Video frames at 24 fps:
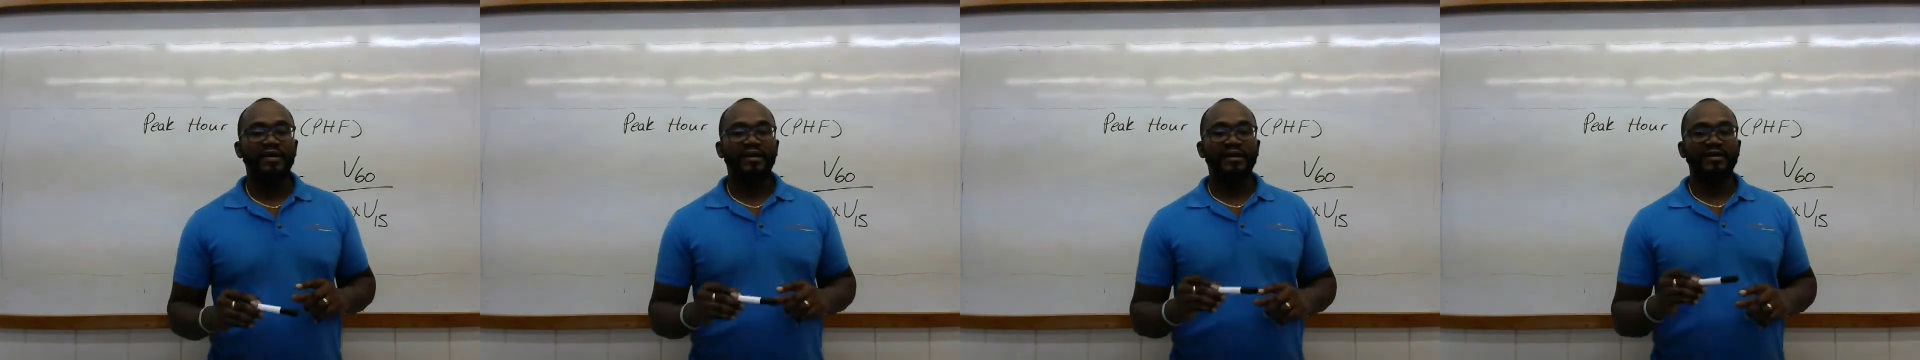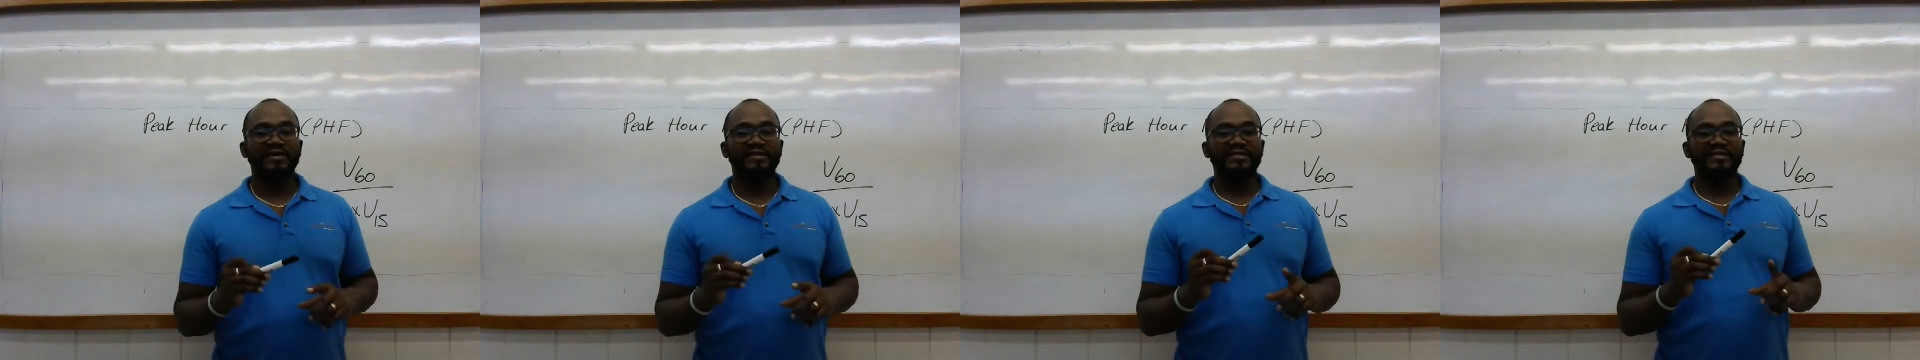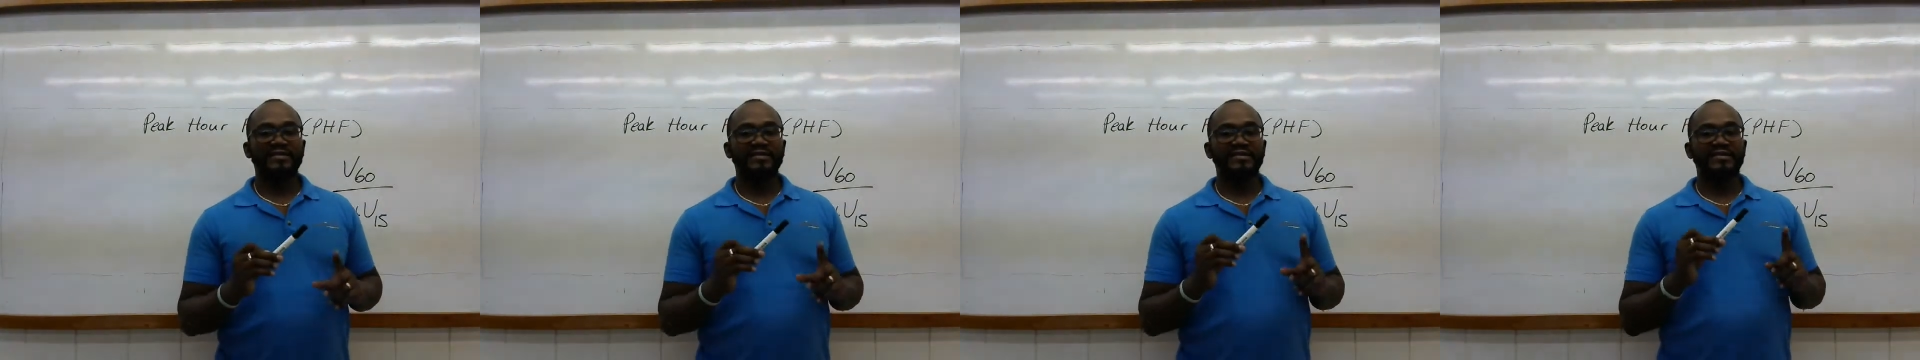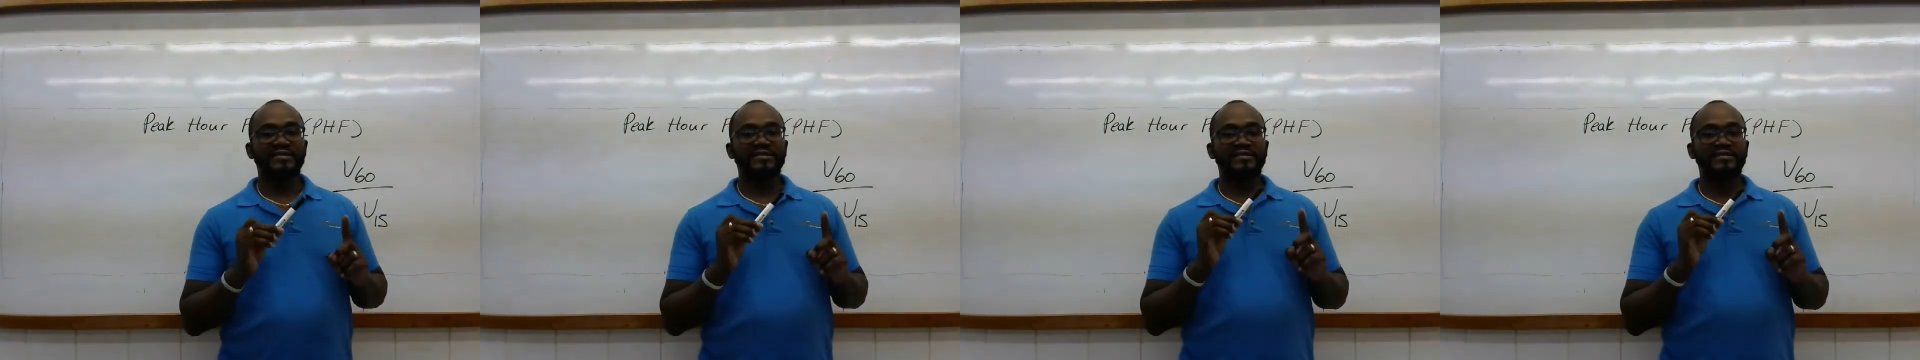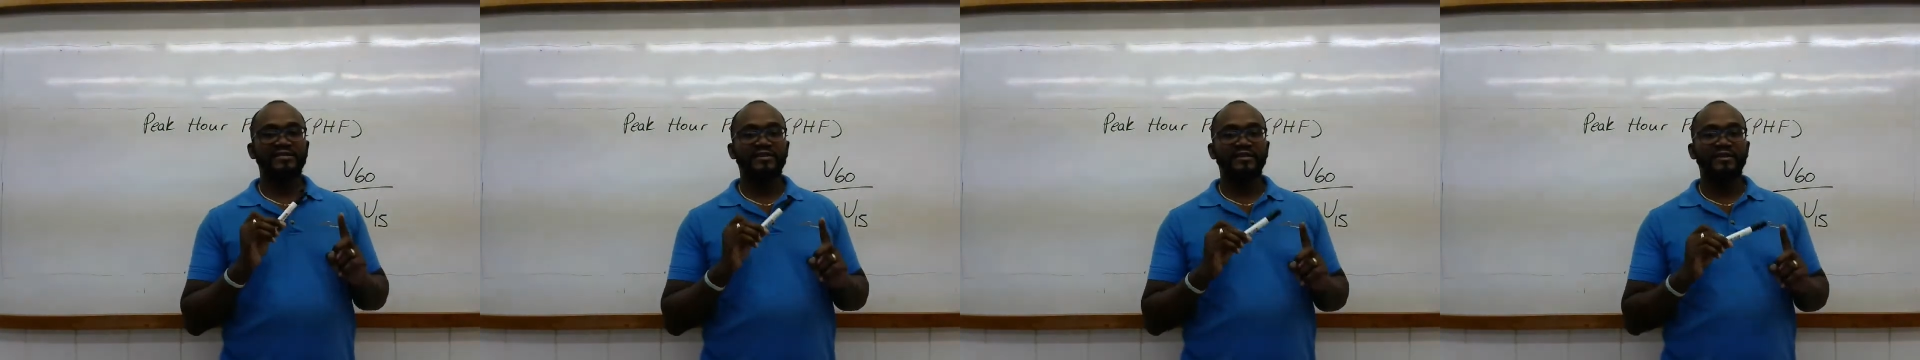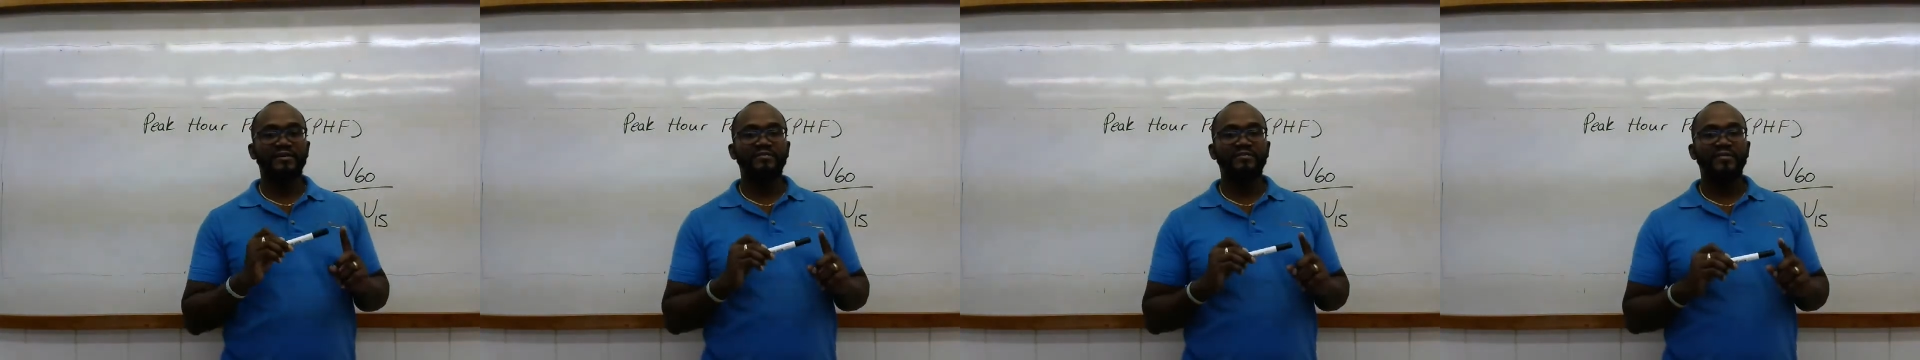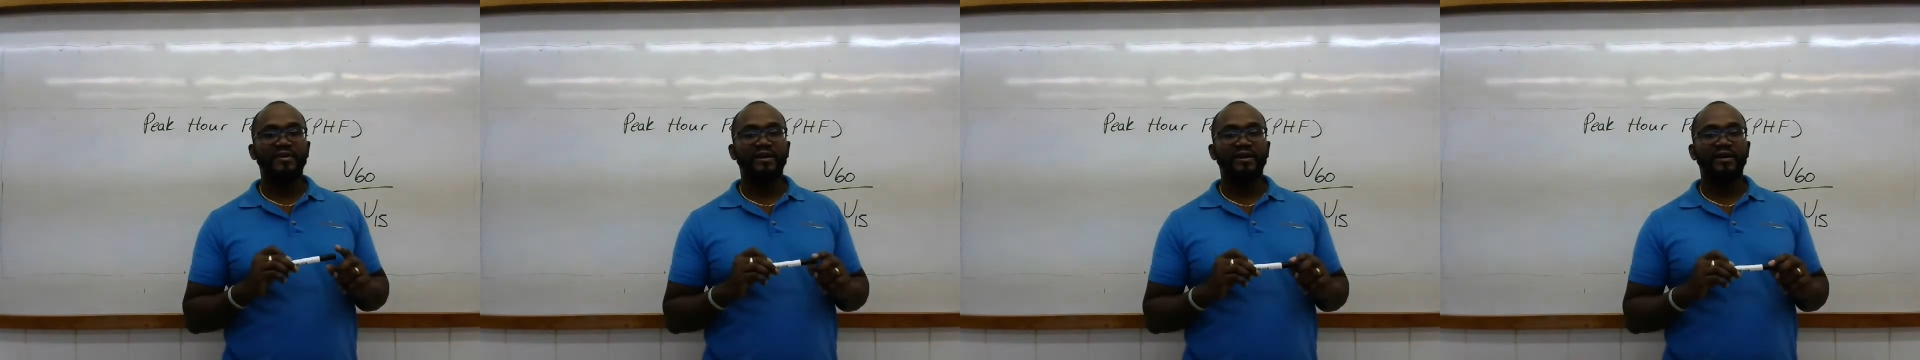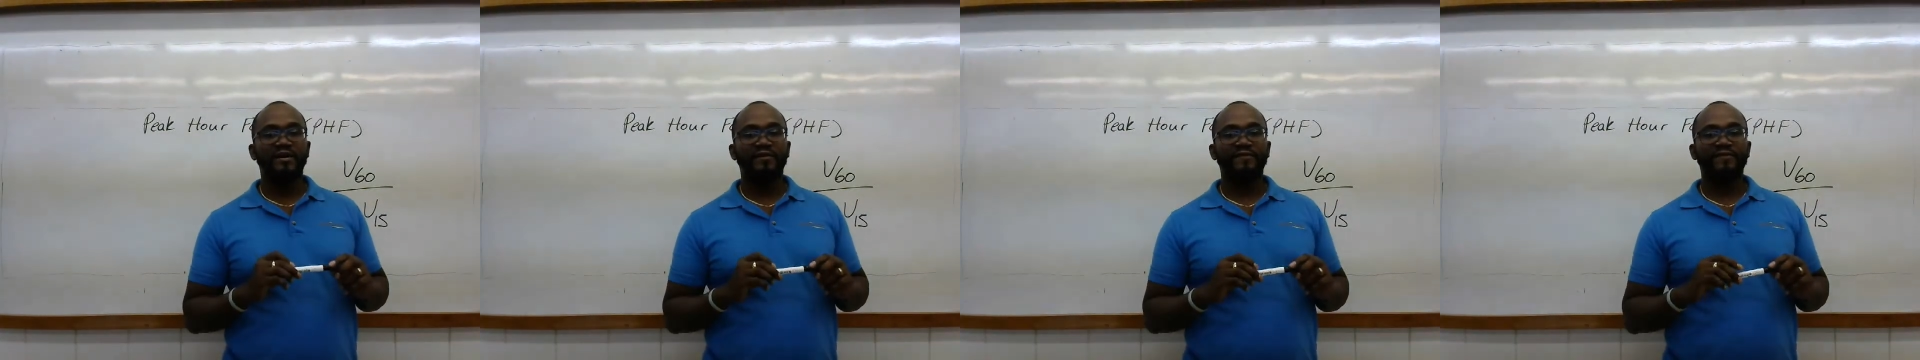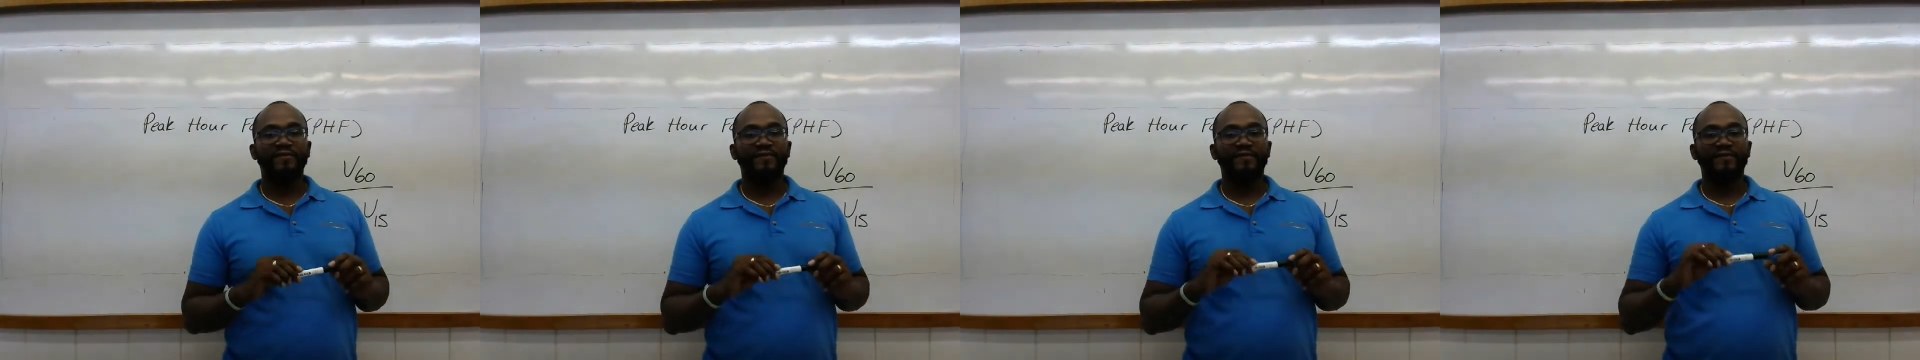is the sum of